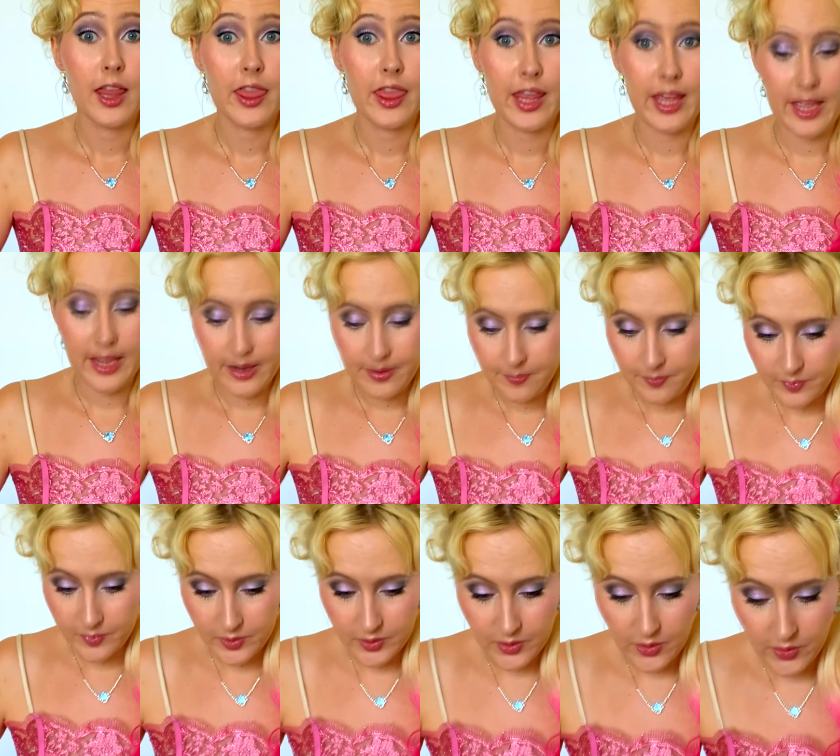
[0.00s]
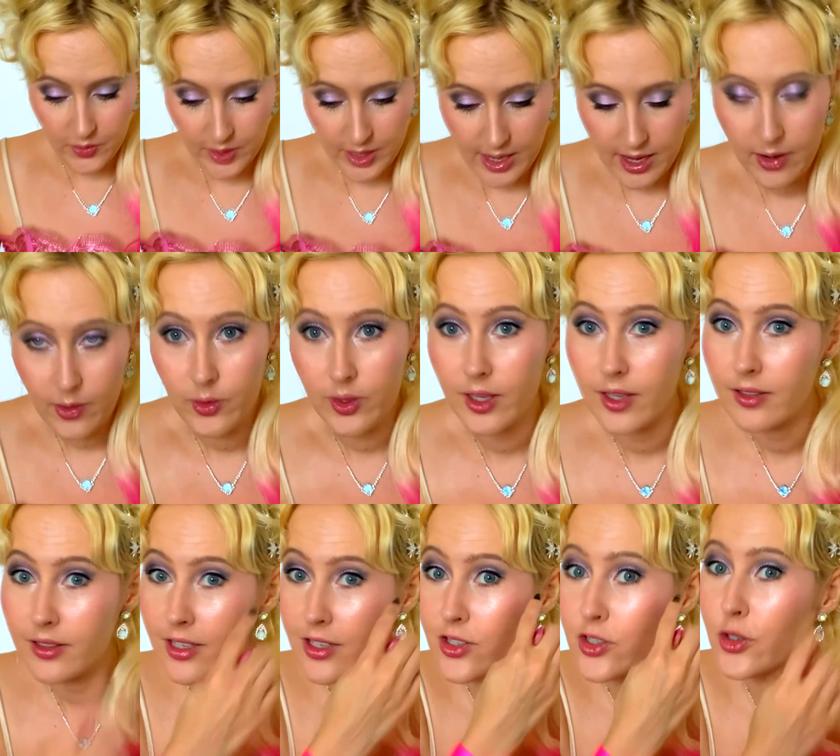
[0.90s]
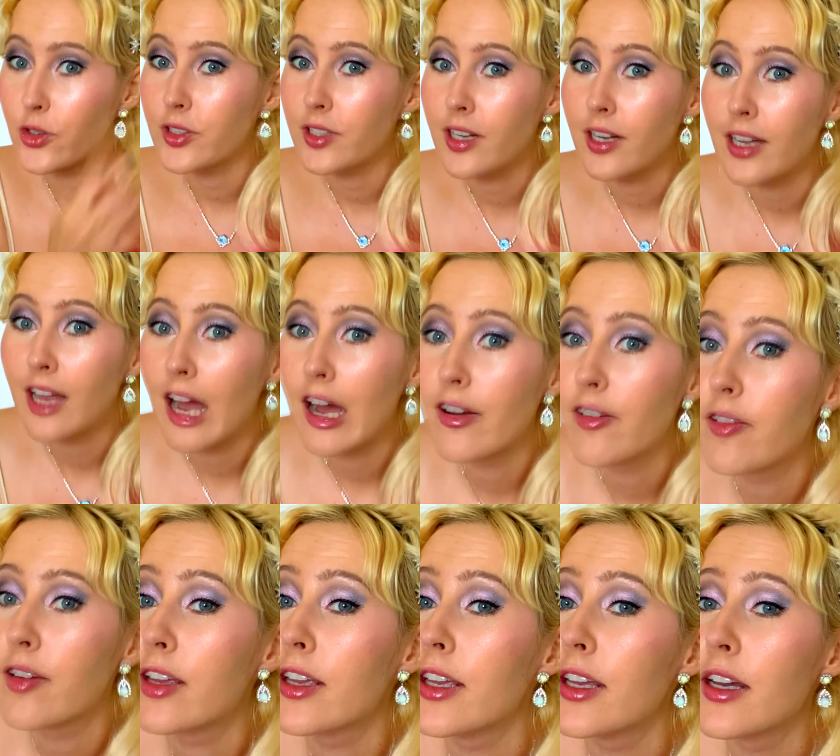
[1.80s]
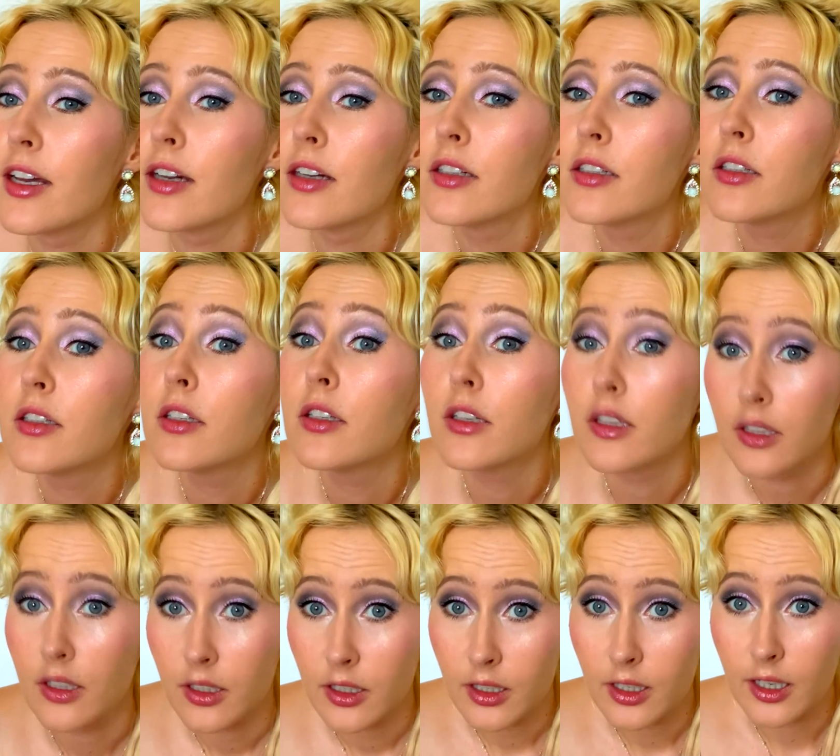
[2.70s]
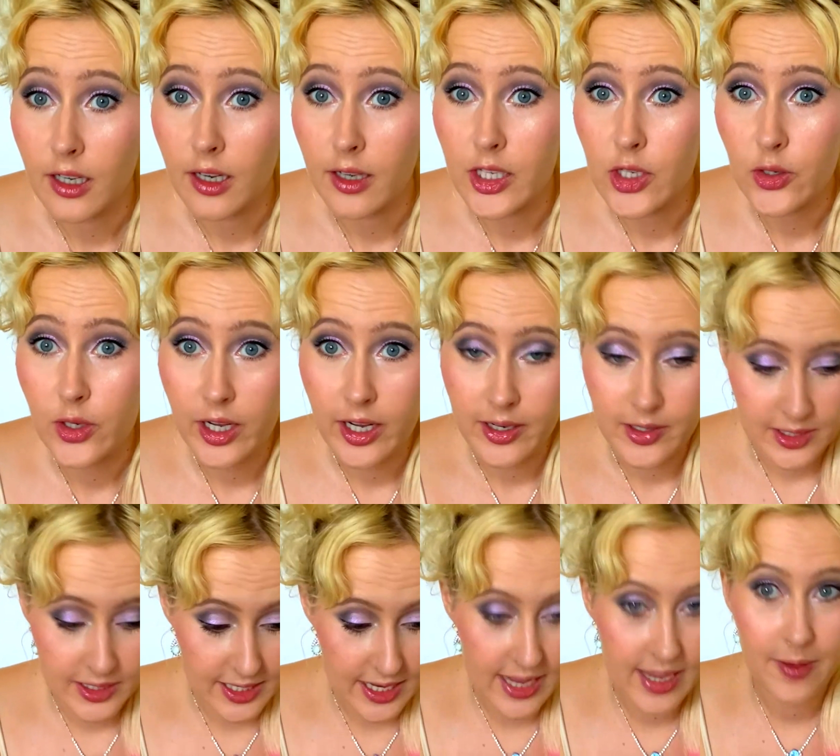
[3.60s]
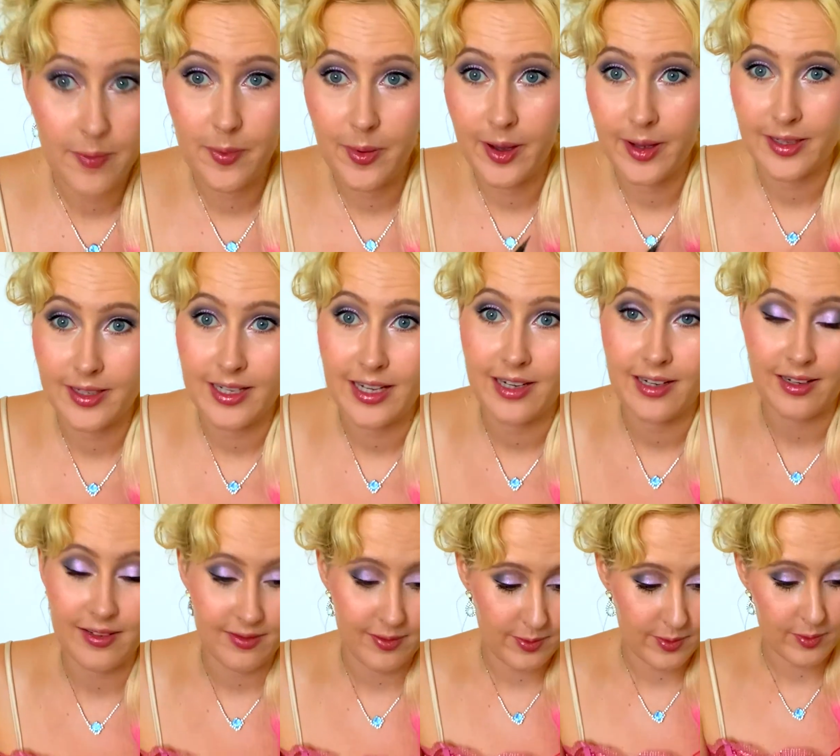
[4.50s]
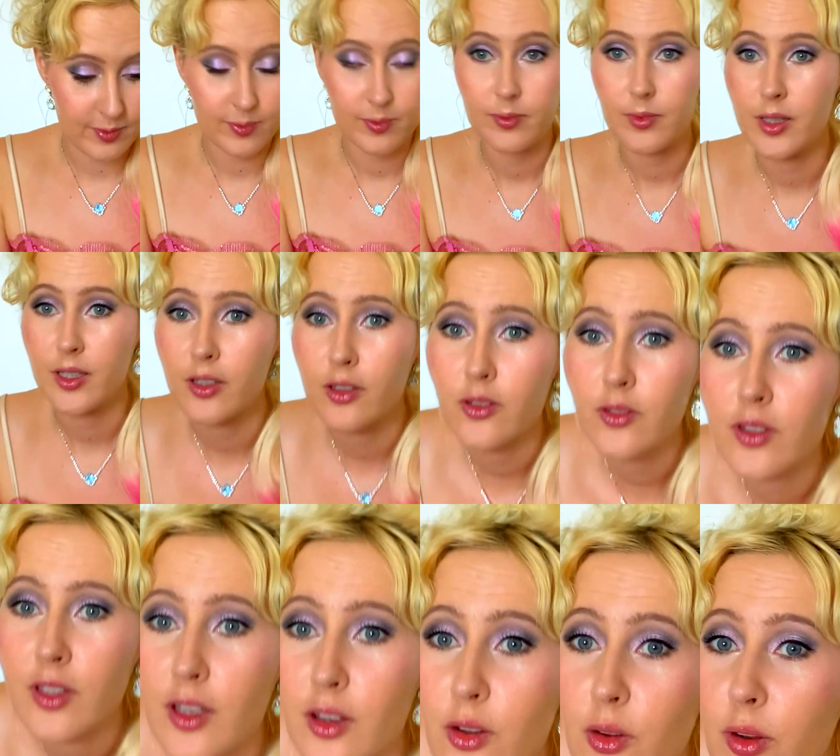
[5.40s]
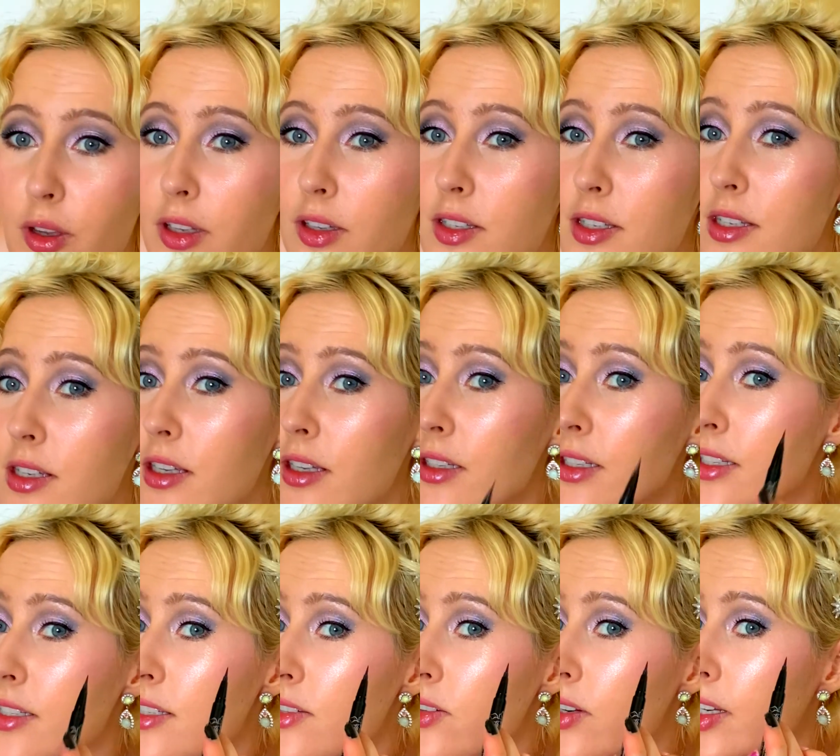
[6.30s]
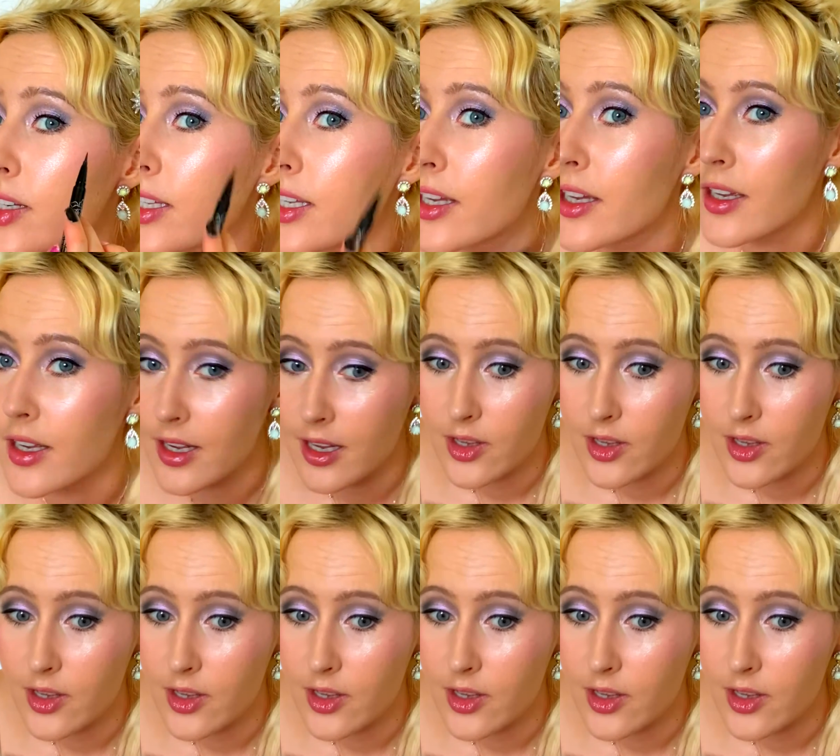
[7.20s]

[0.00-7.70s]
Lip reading: There, so now that the dot I have here, you can't see it, but I don't think you can see this right here.